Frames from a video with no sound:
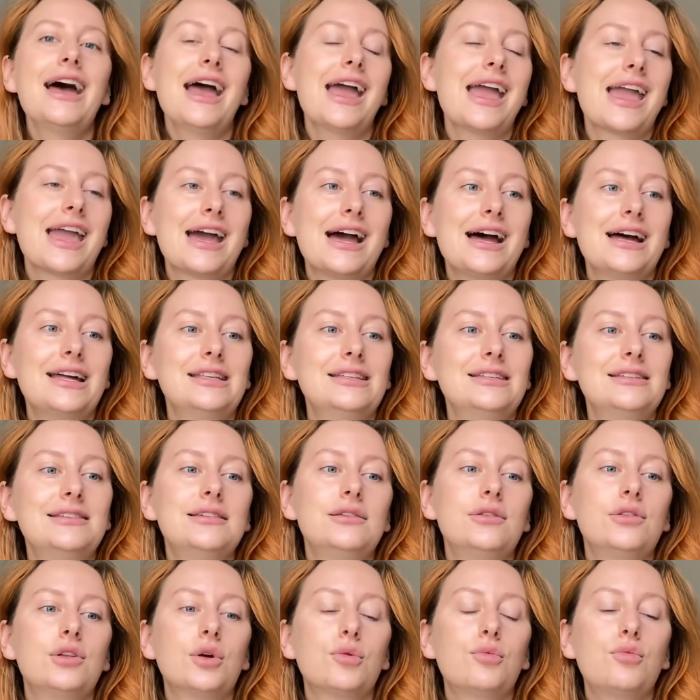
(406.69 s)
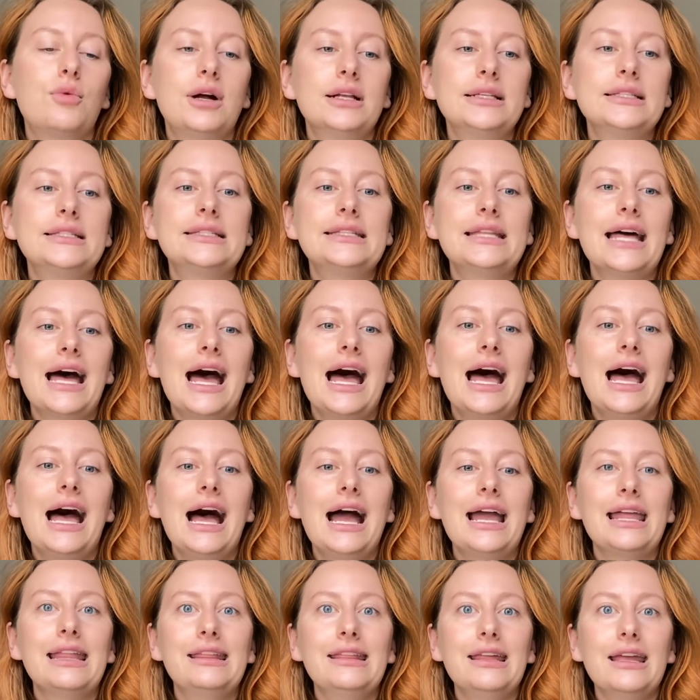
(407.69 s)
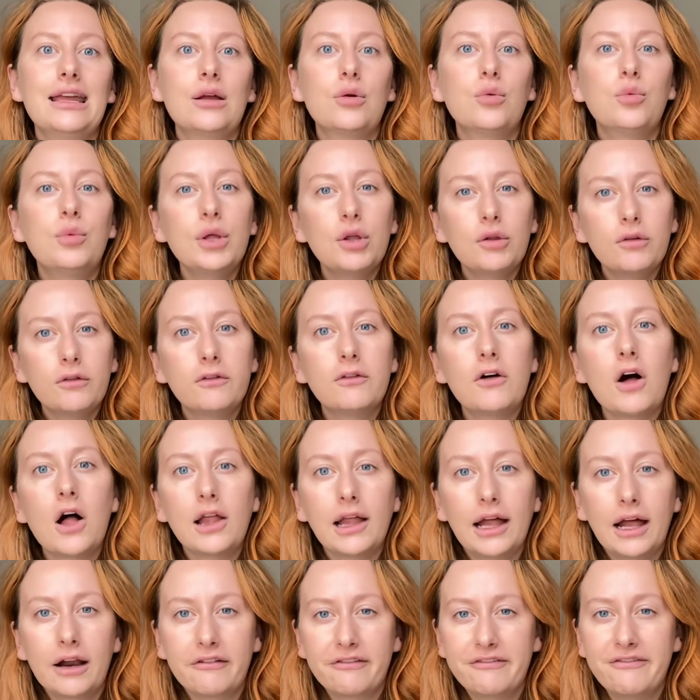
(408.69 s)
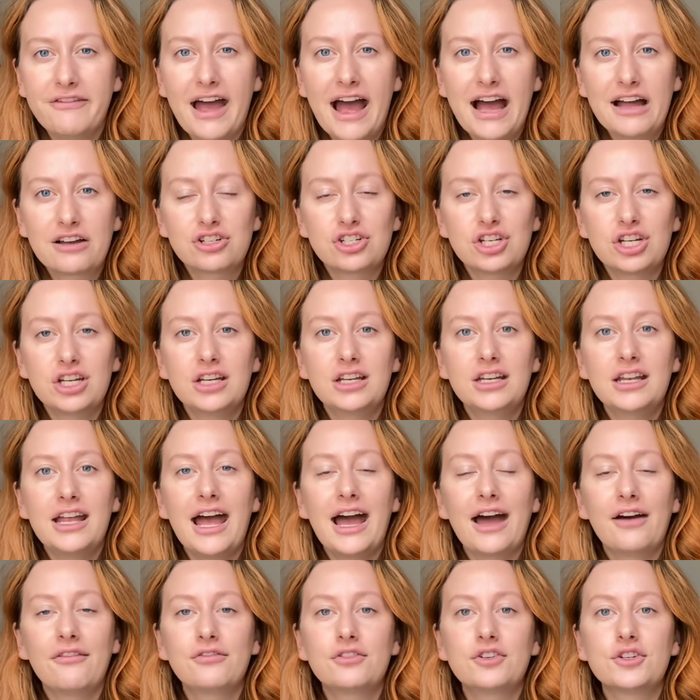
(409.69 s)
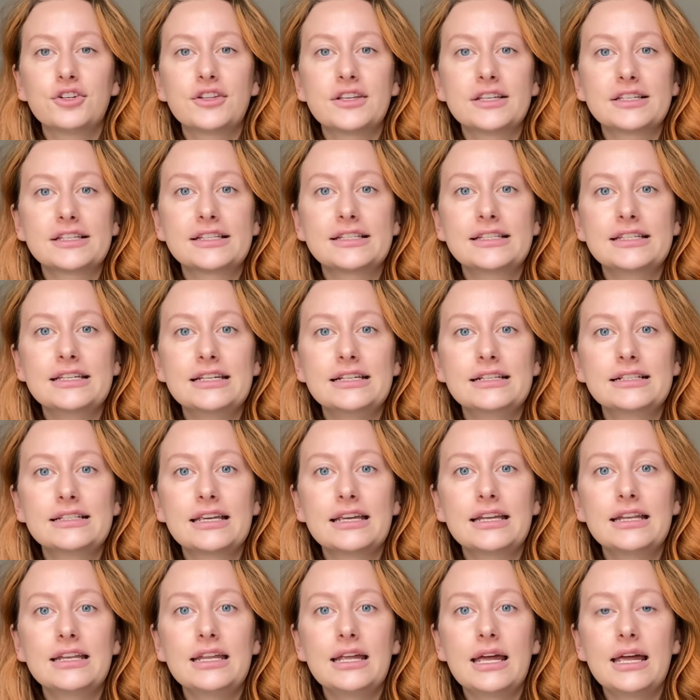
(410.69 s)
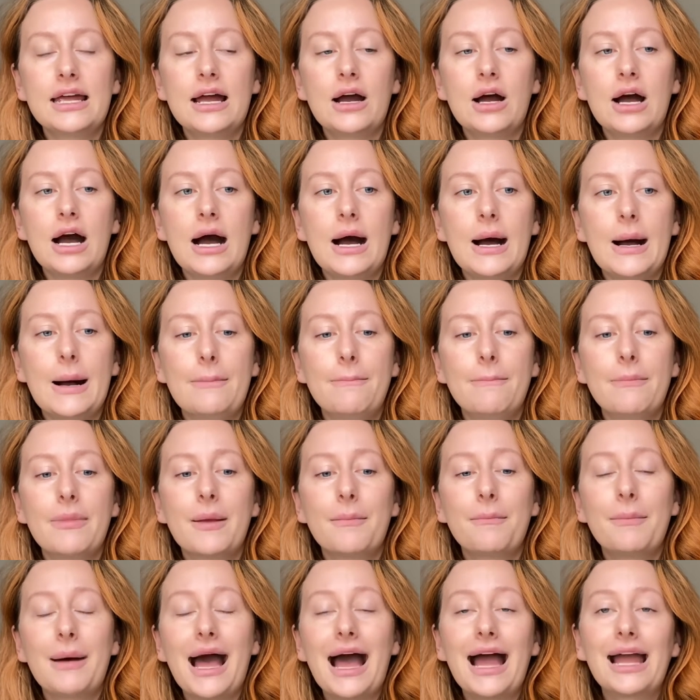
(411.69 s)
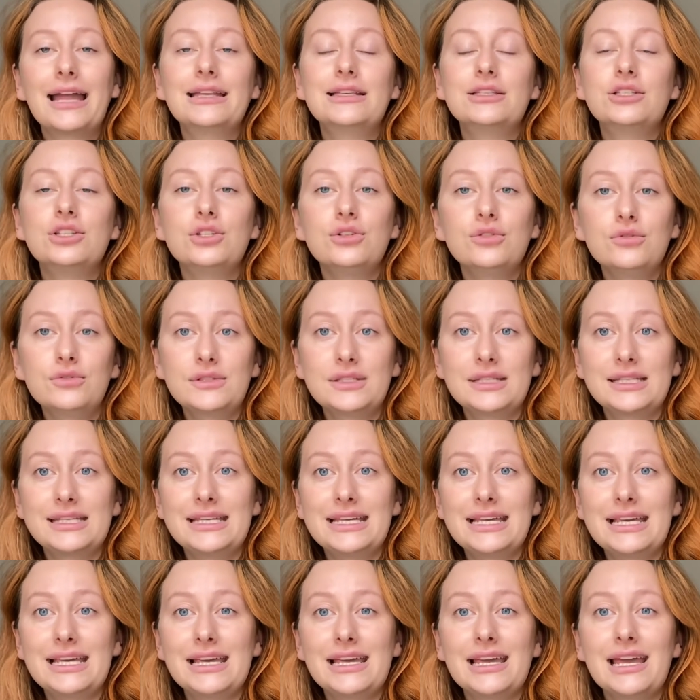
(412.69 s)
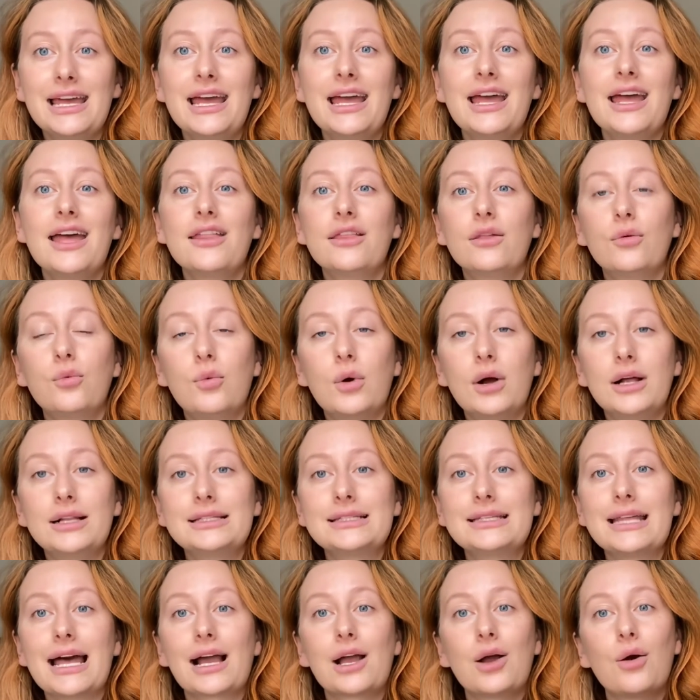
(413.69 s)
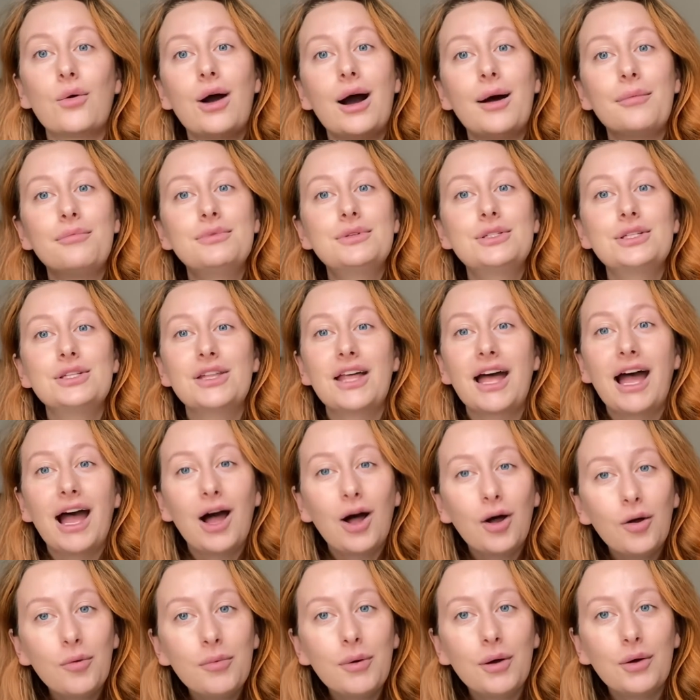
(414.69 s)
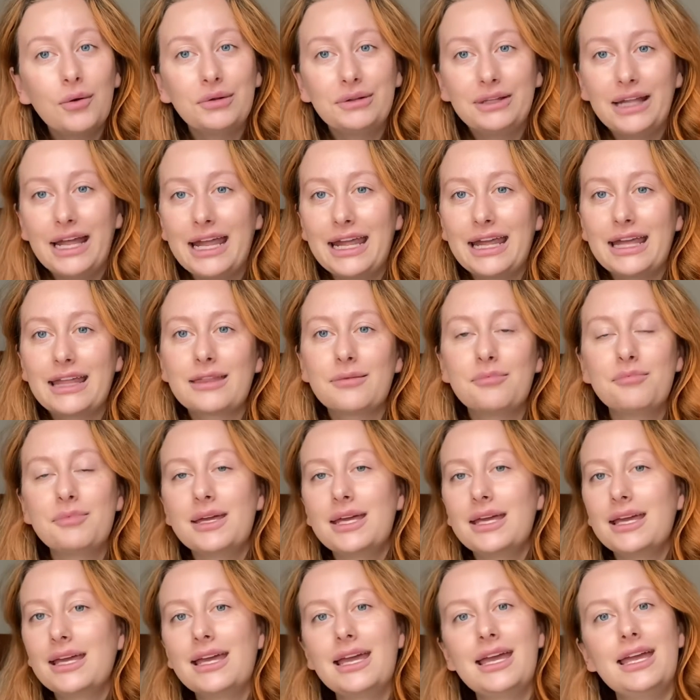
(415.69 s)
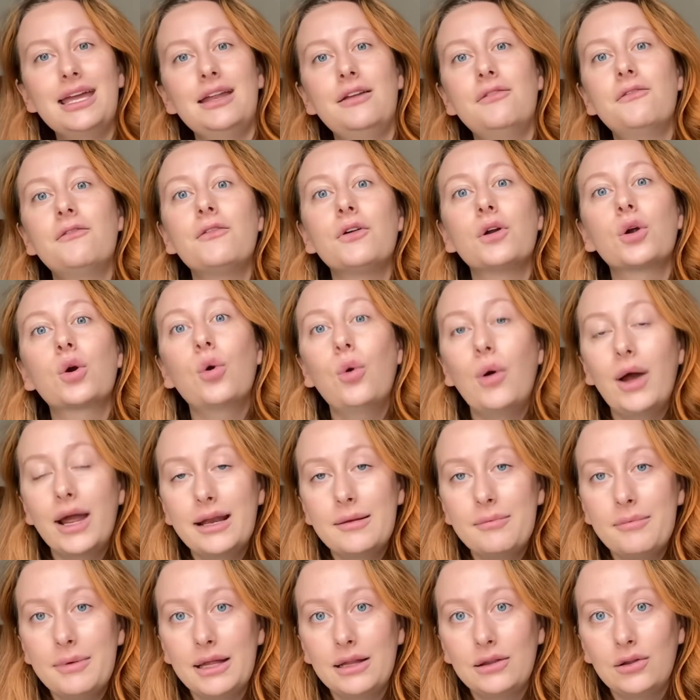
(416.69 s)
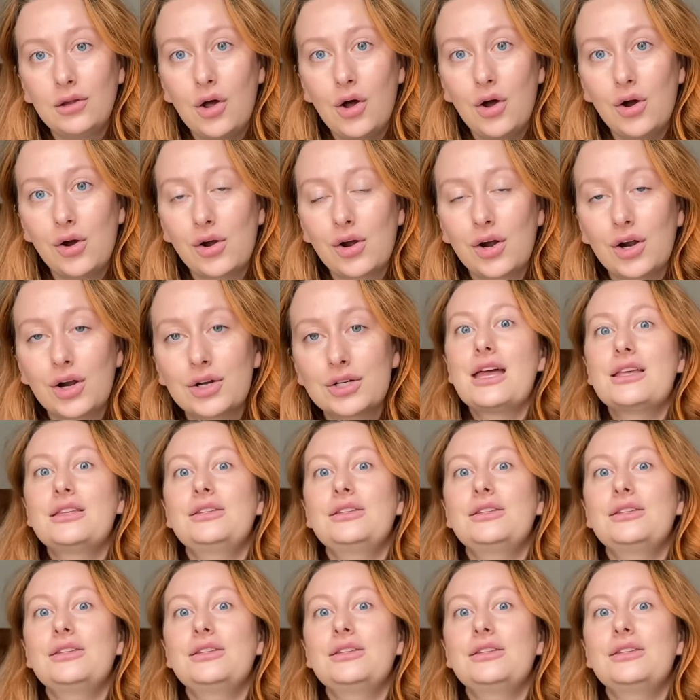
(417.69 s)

And they're ones that I think will fall out of fashion after this season. But I do see the ones that go up to the elbow length being in for quite a bit longer.